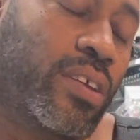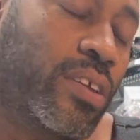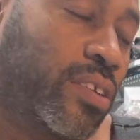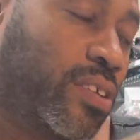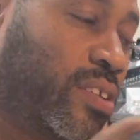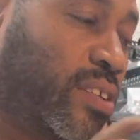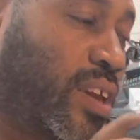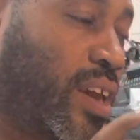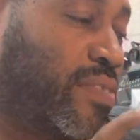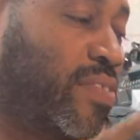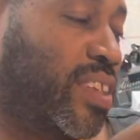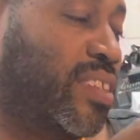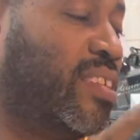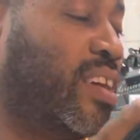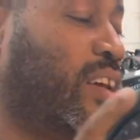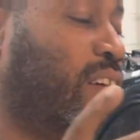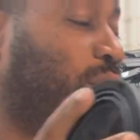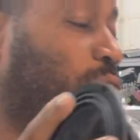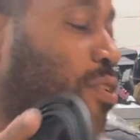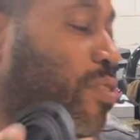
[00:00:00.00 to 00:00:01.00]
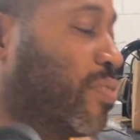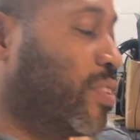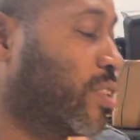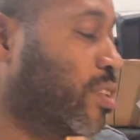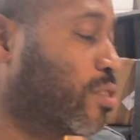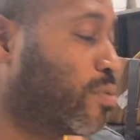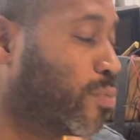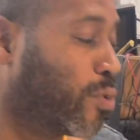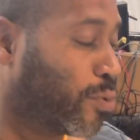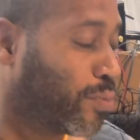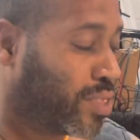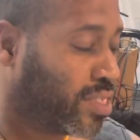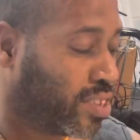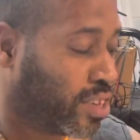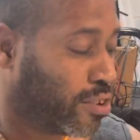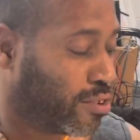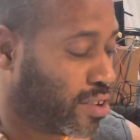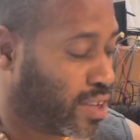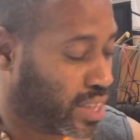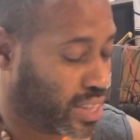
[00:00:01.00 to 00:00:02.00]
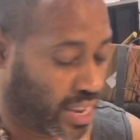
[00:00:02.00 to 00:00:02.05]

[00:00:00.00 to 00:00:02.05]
so you have to take off a little more material on